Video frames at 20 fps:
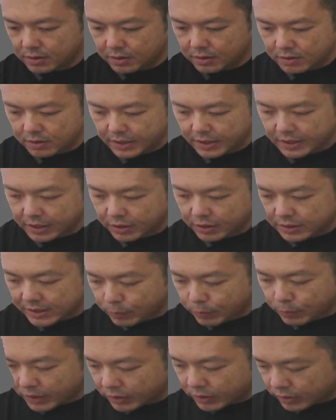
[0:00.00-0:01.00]
right? Because I
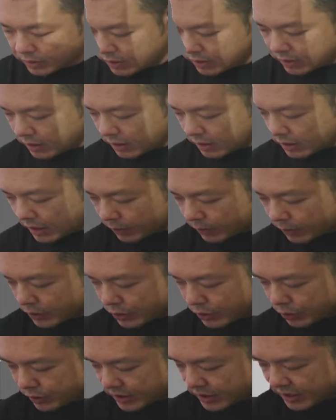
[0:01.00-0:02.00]
want to
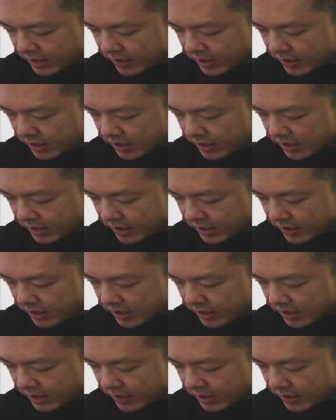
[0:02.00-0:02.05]
use this